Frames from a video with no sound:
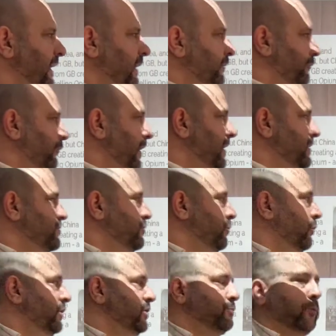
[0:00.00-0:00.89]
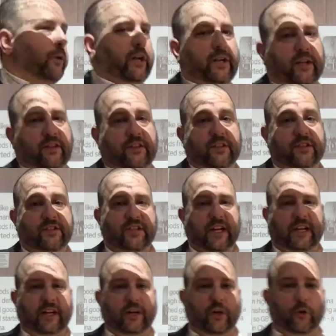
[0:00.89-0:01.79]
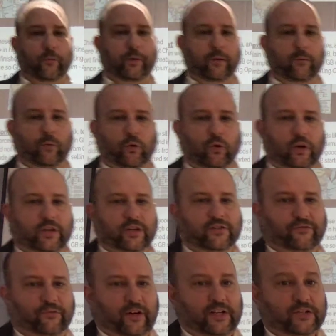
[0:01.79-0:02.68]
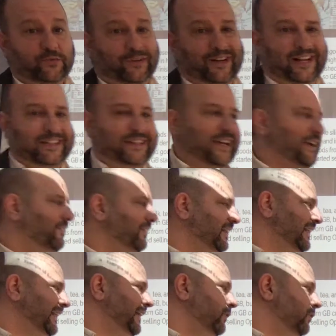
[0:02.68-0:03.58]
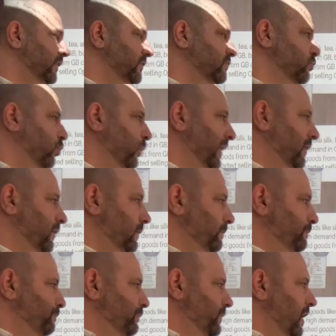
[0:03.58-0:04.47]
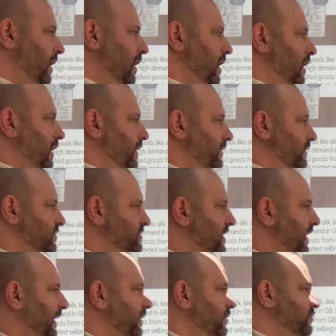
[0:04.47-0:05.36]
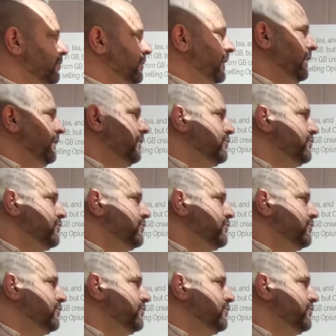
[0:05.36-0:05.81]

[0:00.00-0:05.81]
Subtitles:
France joins Britain in this second opium war because France would like to have it legal as well. The second treaty, the